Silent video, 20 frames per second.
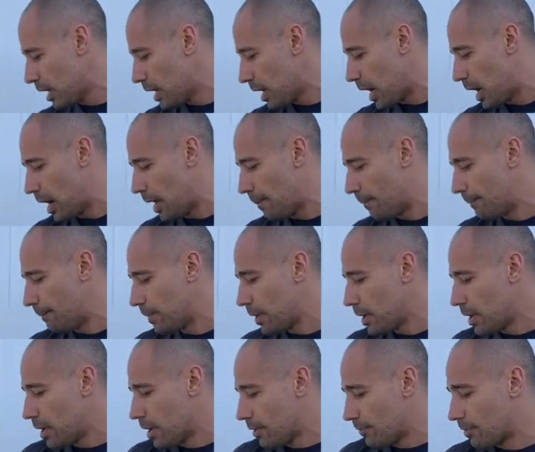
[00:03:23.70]

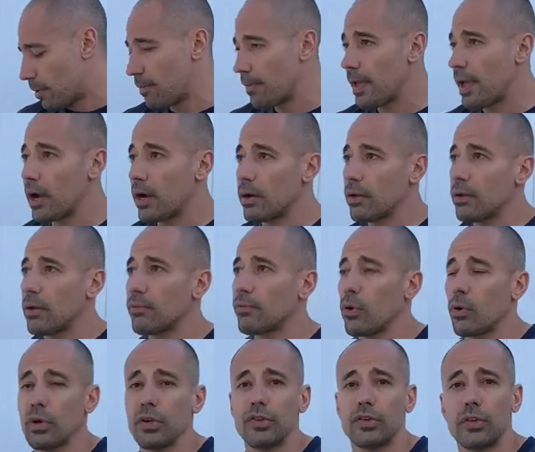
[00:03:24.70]
From there, of
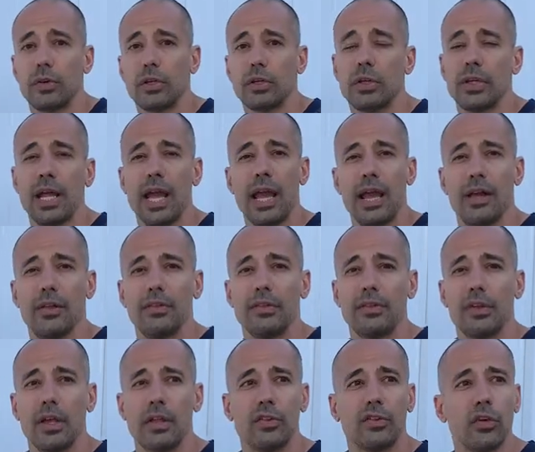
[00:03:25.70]
course, they're in good
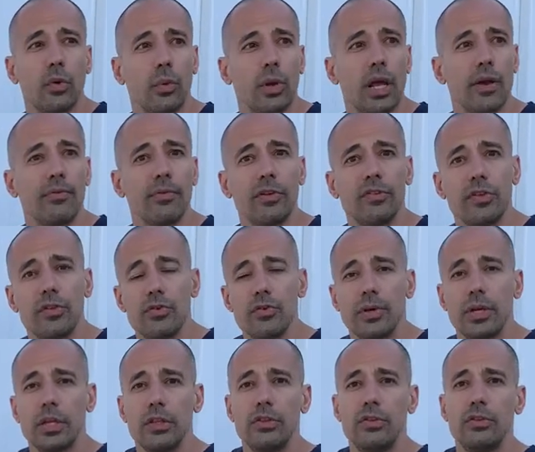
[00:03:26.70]
hands. And so whatever it is that you
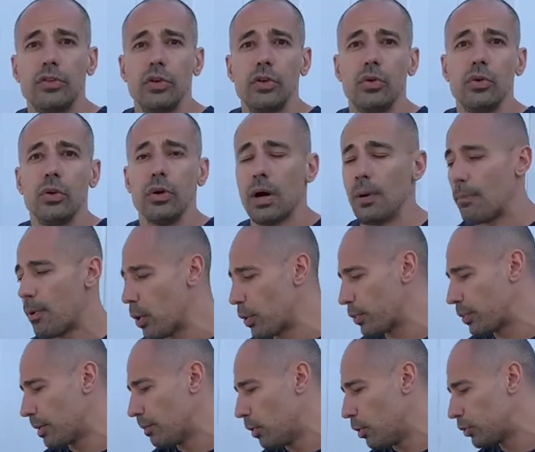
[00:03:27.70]
can do,
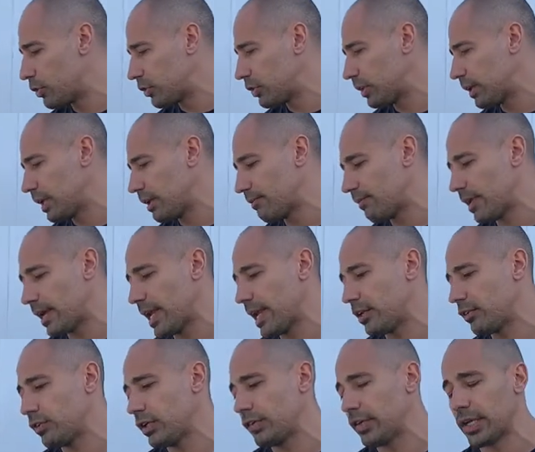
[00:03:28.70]
both emotionally and
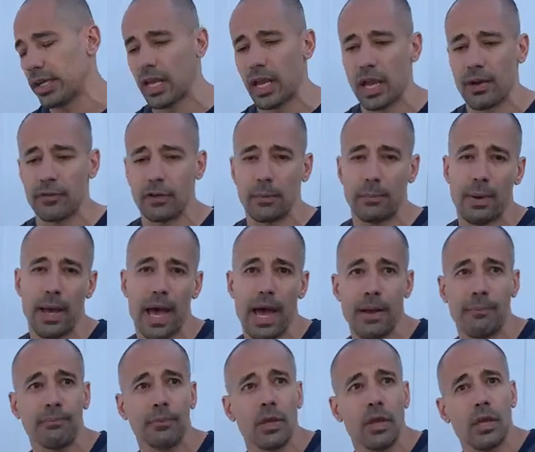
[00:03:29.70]
financially, take care of your
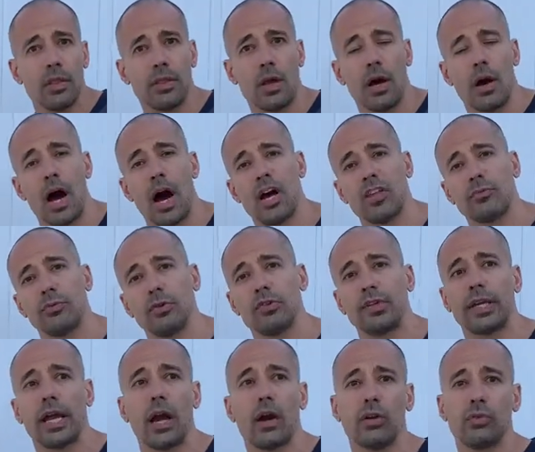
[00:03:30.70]
pet, hospitals
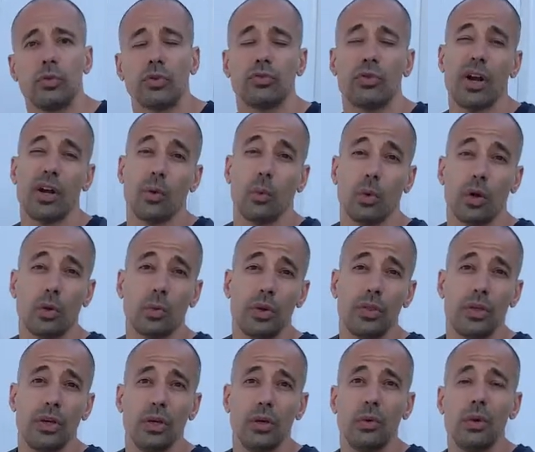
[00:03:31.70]
like ours will try to work
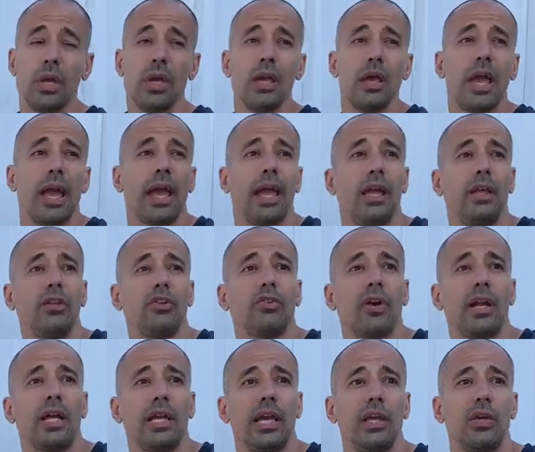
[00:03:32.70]
with you and
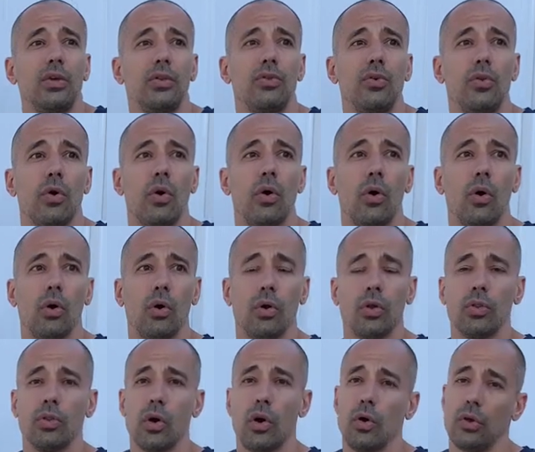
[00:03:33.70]
try to get you through the
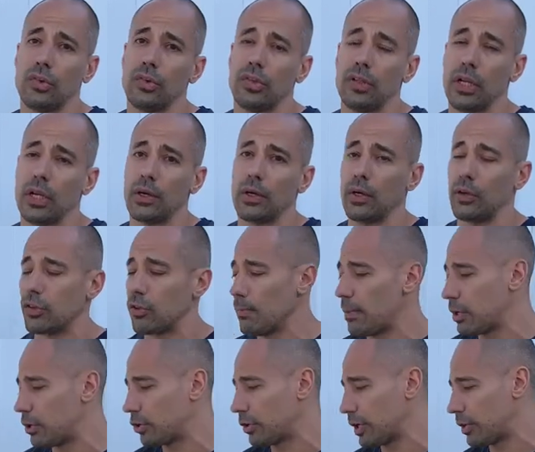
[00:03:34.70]
whole scenario to
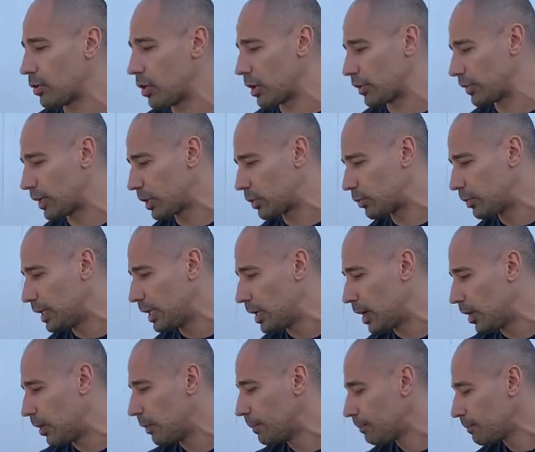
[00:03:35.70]
make sure that dogs like
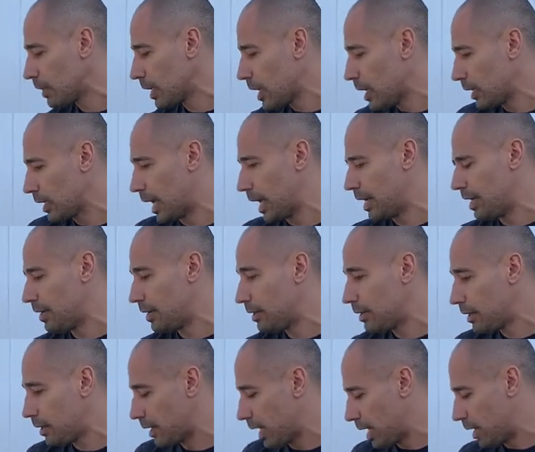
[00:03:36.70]
Rico can
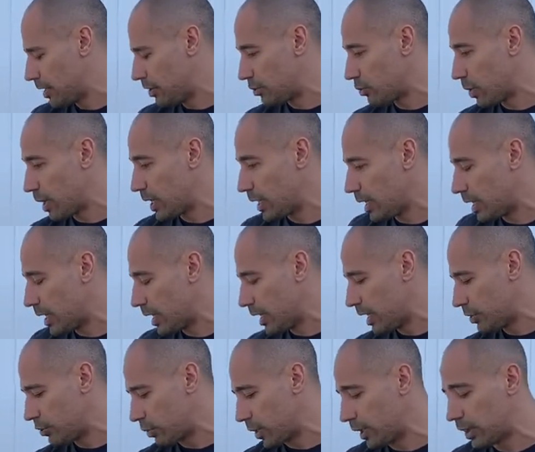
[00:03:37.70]

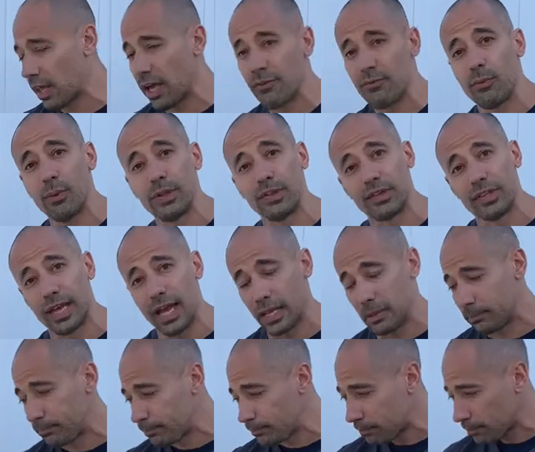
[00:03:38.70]
enjoy life once again.